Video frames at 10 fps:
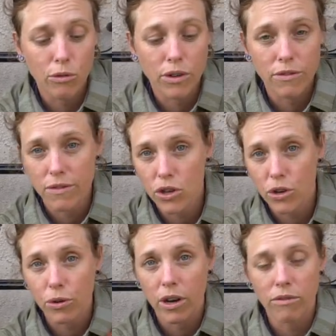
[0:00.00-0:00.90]

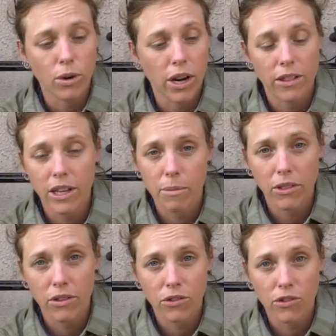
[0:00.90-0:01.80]
review of what I think
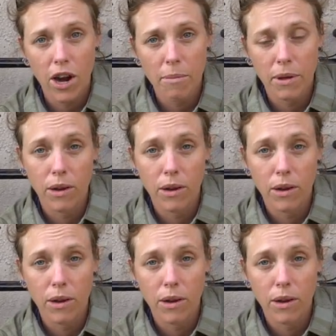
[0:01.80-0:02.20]
about this strap